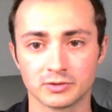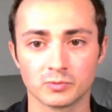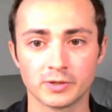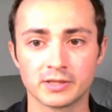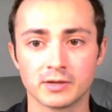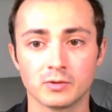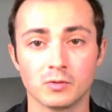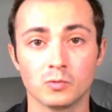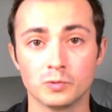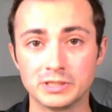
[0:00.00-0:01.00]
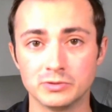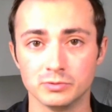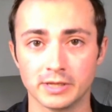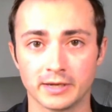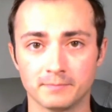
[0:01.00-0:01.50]
And the way that we
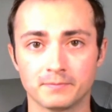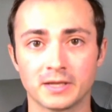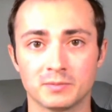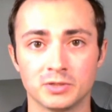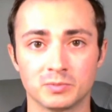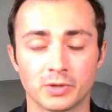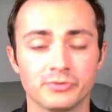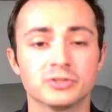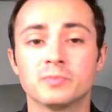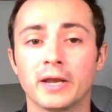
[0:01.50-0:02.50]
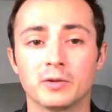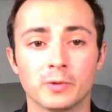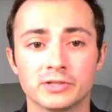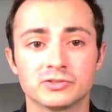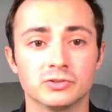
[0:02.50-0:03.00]
do that at Peakbot, and there's many
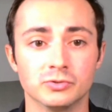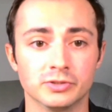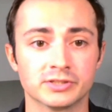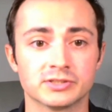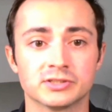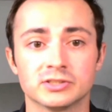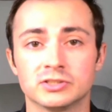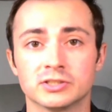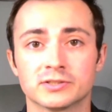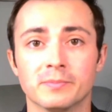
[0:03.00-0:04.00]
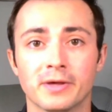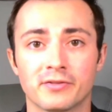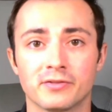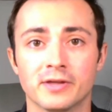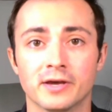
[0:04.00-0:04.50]
ways to do this, this is just the
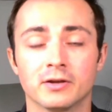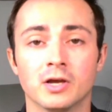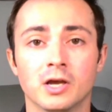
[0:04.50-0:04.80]
method that